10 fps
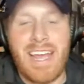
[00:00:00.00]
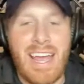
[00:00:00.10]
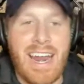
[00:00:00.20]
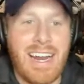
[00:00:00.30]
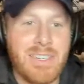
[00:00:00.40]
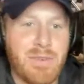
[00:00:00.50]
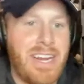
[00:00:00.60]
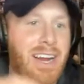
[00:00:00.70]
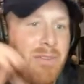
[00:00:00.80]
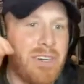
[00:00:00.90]
I just want
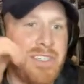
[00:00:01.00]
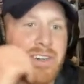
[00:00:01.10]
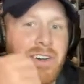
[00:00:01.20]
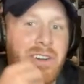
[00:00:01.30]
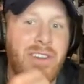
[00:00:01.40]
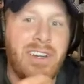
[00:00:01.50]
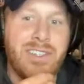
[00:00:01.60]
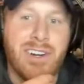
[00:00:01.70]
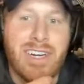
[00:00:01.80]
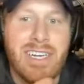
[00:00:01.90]
to hear what your
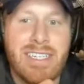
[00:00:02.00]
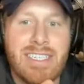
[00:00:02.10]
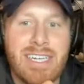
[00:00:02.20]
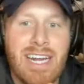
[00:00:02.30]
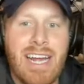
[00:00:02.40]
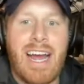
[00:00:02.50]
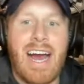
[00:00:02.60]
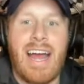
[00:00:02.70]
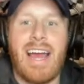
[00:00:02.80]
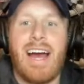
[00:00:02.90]
thoughts are, because
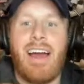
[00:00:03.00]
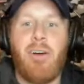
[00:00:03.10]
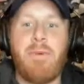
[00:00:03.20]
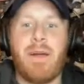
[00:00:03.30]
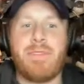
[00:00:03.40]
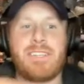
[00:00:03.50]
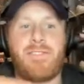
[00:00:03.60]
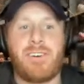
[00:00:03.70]
I open up this